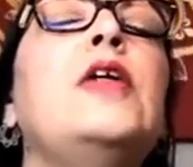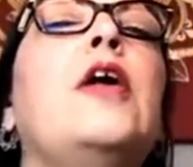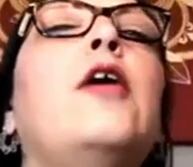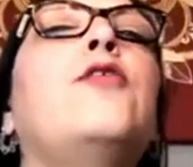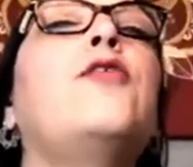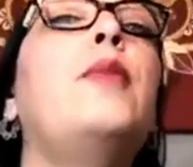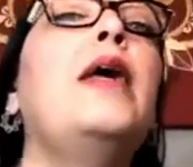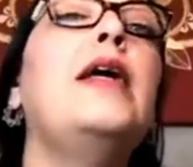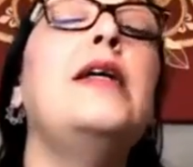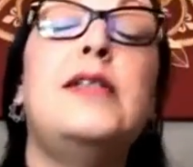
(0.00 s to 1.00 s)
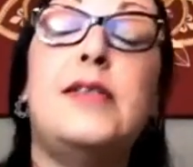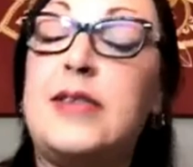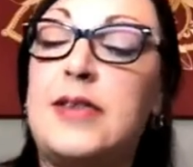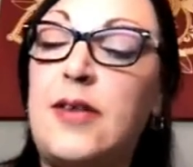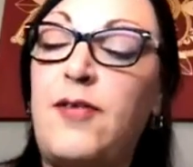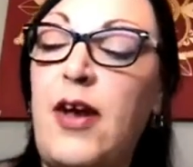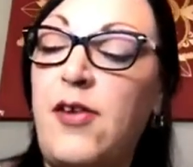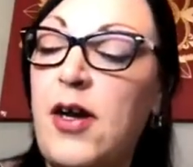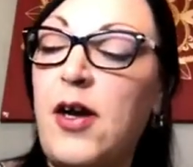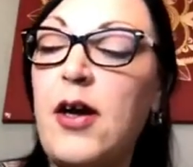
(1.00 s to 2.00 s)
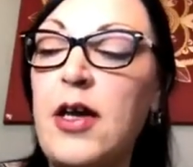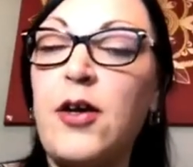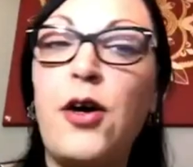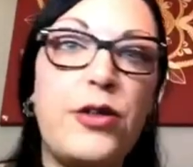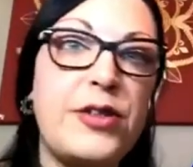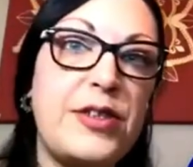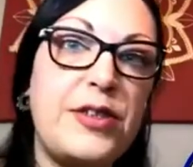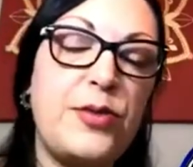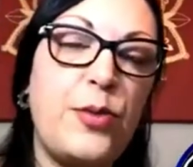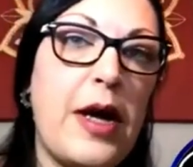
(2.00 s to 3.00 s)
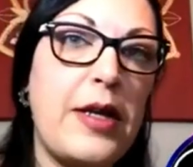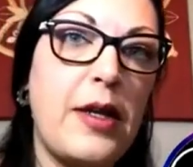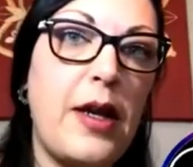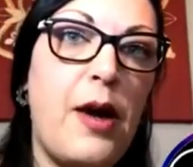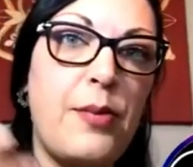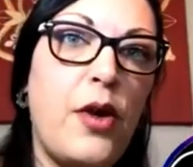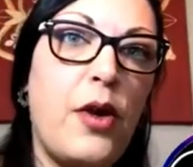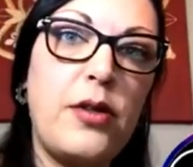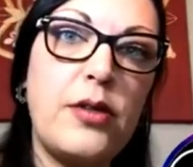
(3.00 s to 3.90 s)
for me, it's a very high cost when I'm not